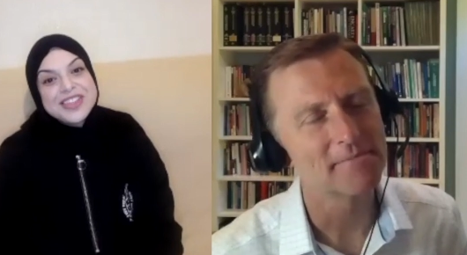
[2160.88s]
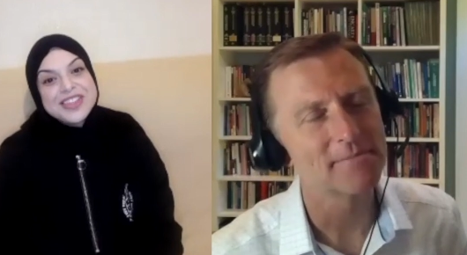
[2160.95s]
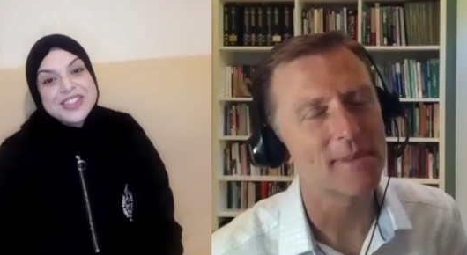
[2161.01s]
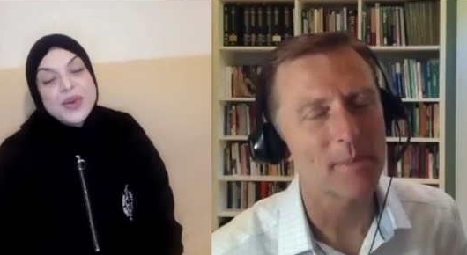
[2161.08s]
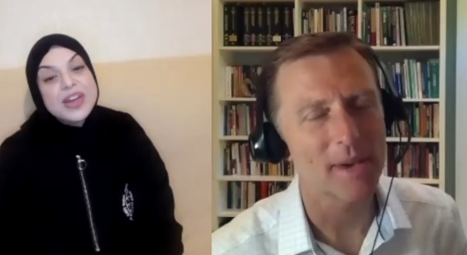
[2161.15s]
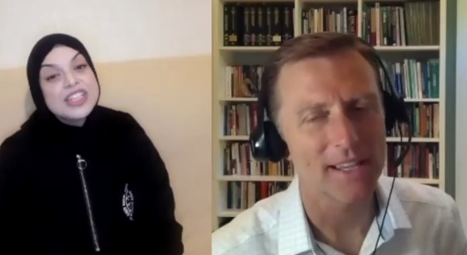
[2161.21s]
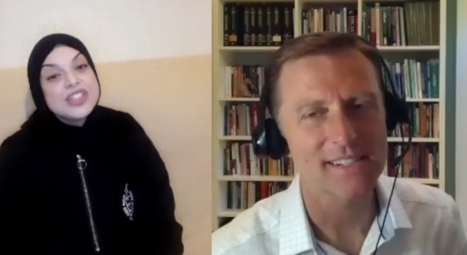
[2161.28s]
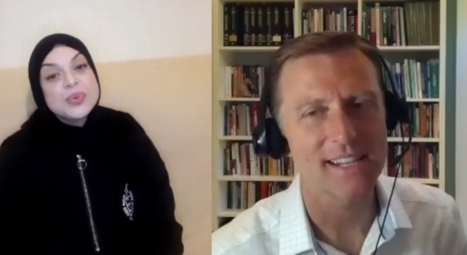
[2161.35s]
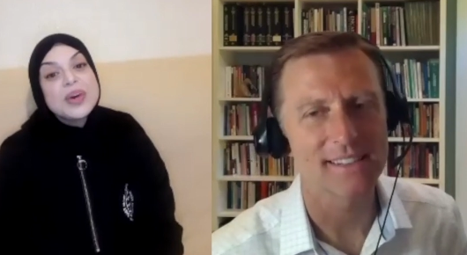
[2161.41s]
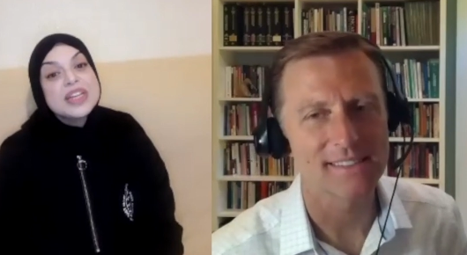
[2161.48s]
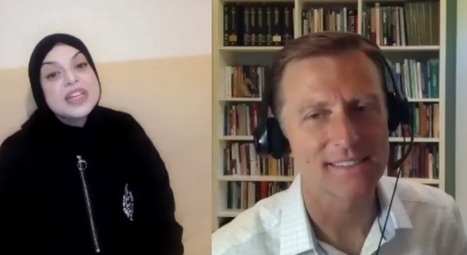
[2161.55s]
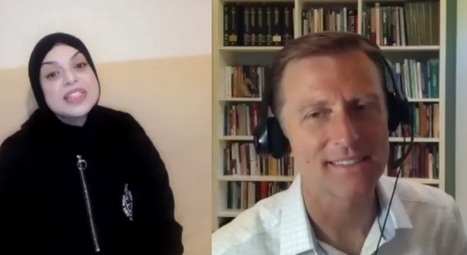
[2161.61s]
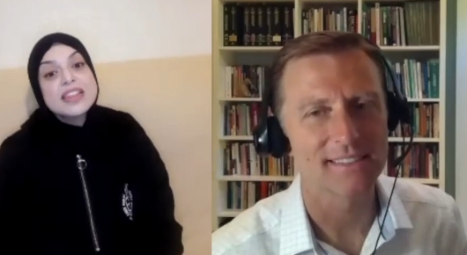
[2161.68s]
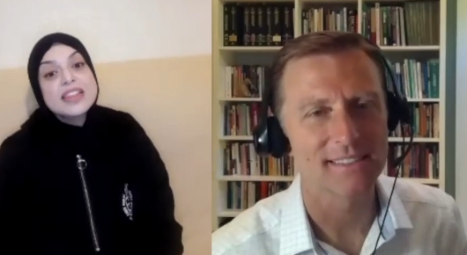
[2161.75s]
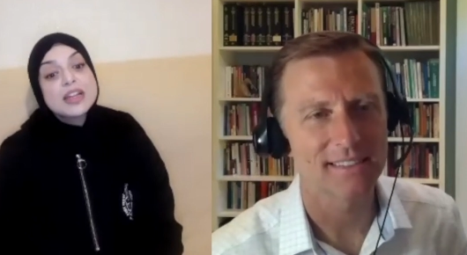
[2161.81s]
Speaker 1: So it
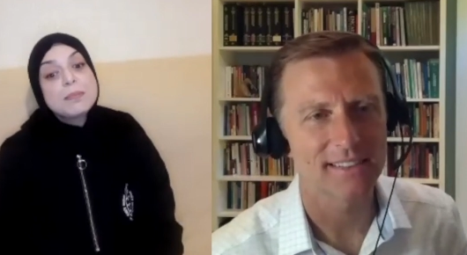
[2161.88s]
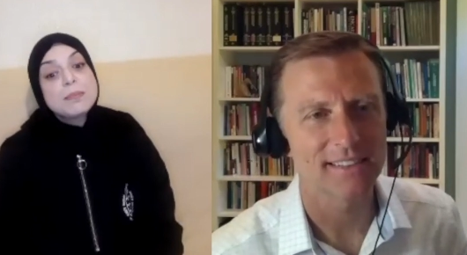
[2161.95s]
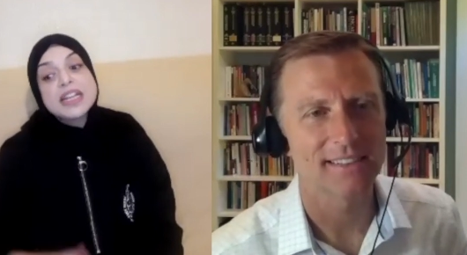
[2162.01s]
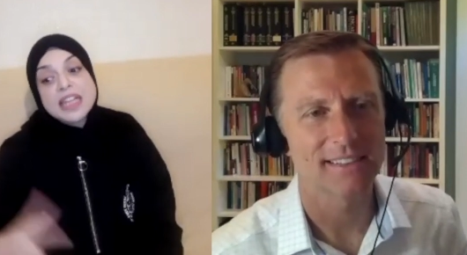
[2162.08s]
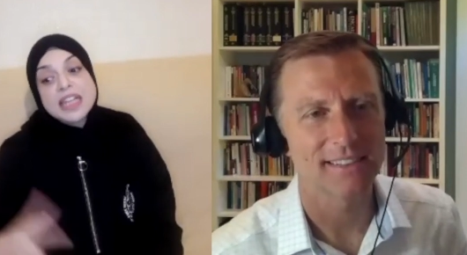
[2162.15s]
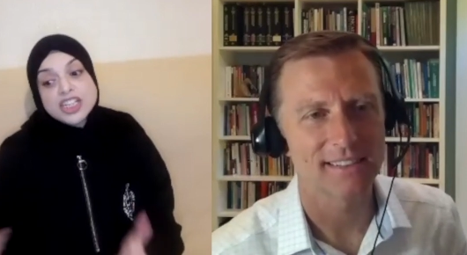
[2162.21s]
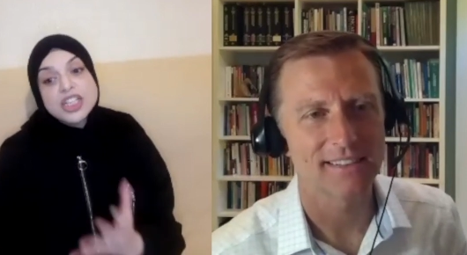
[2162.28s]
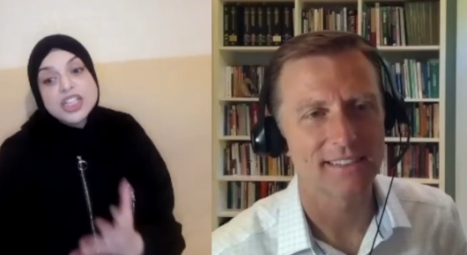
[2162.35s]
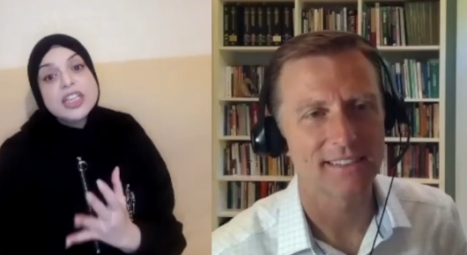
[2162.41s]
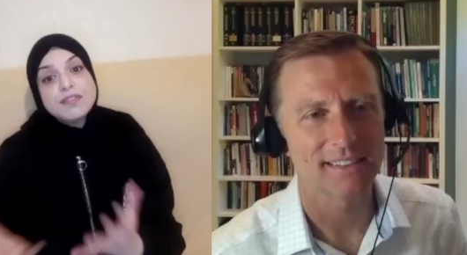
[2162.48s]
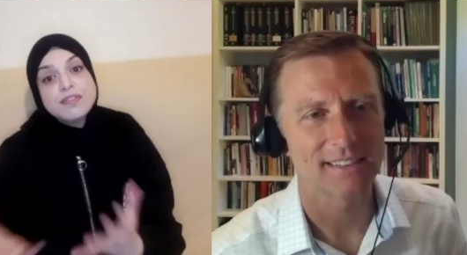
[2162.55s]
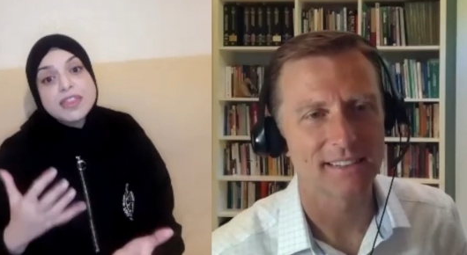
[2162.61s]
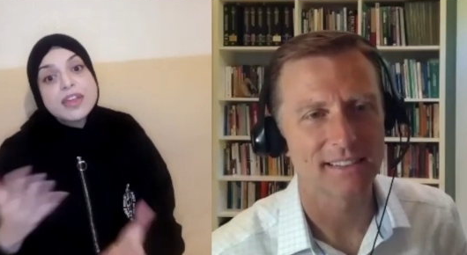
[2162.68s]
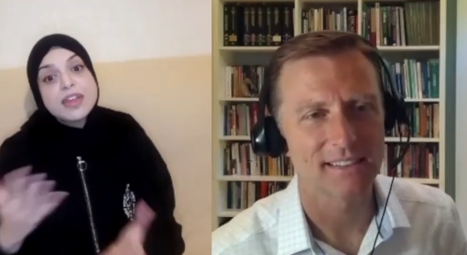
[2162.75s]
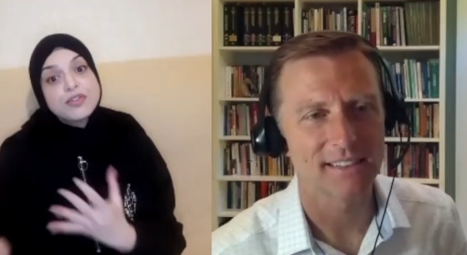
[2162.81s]
wasn't that bad. I mean,
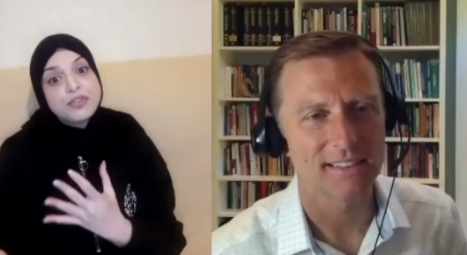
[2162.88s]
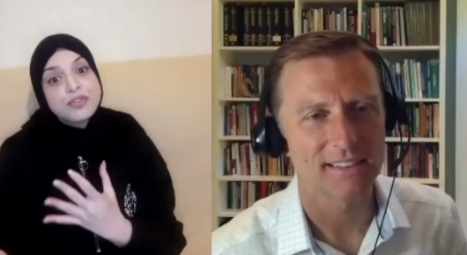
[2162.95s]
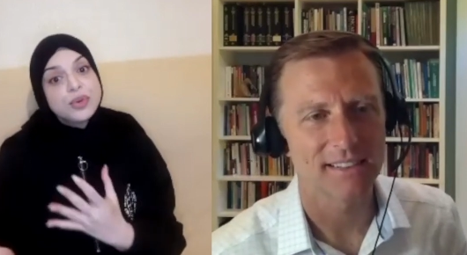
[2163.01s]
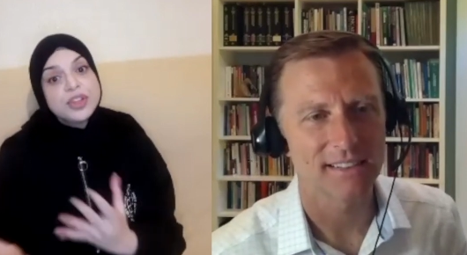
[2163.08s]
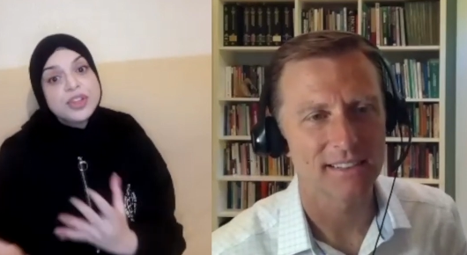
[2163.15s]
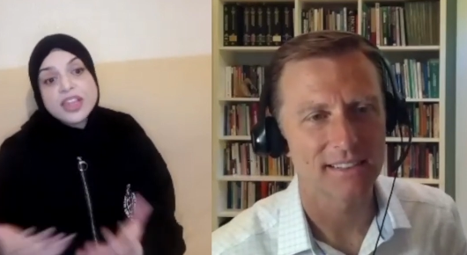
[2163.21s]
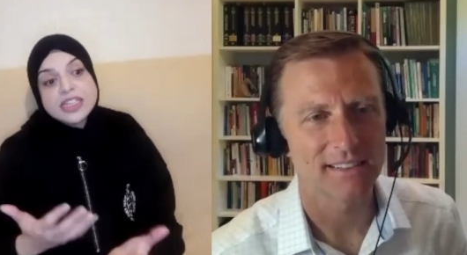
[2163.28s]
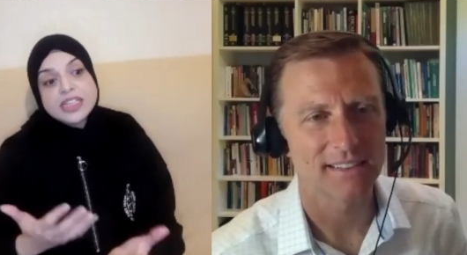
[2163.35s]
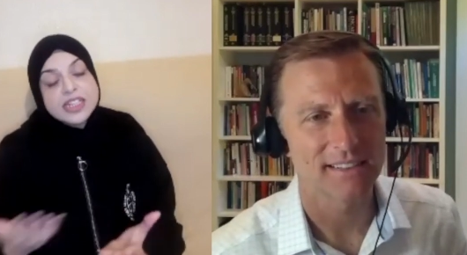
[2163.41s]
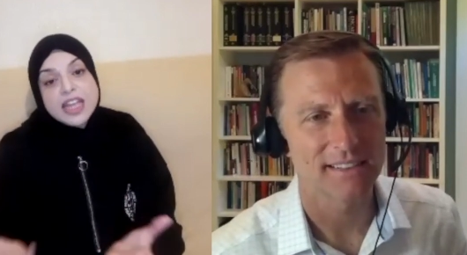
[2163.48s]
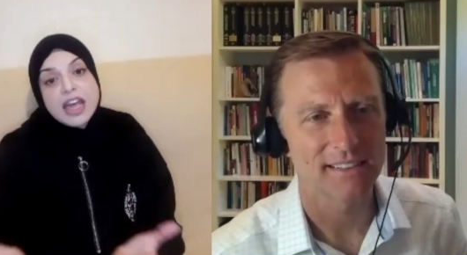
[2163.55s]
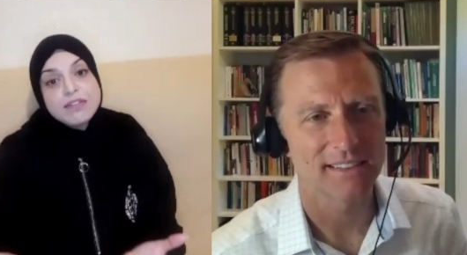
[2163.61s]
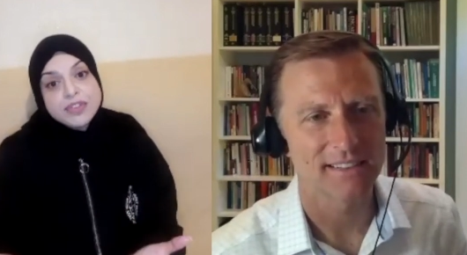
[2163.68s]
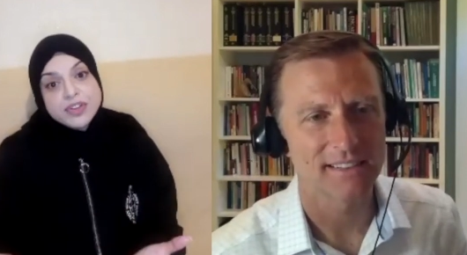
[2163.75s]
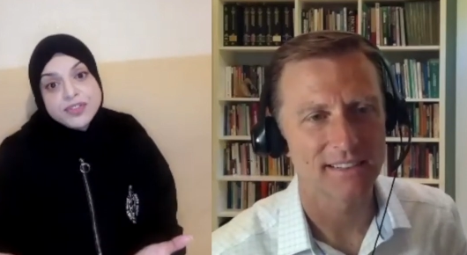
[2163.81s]
even their food, they didn't
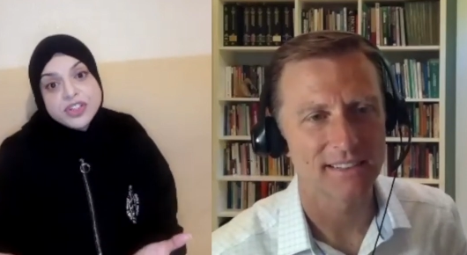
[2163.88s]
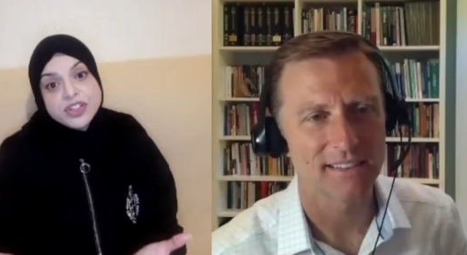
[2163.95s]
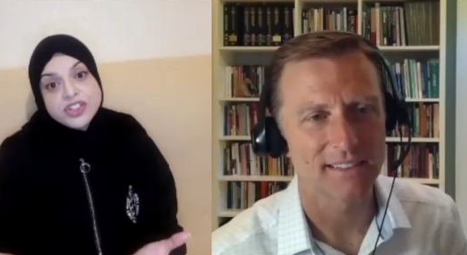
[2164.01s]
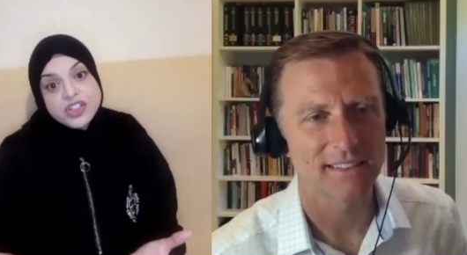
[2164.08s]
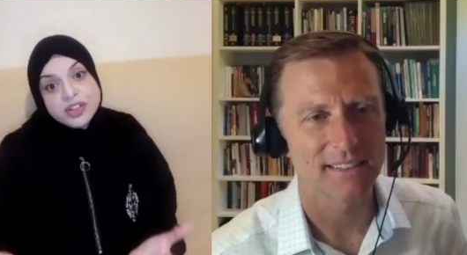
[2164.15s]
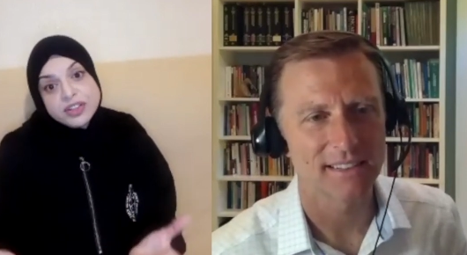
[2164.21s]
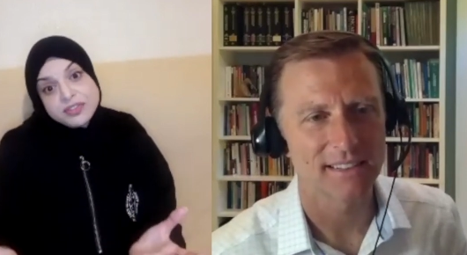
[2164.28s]
have refrigeration,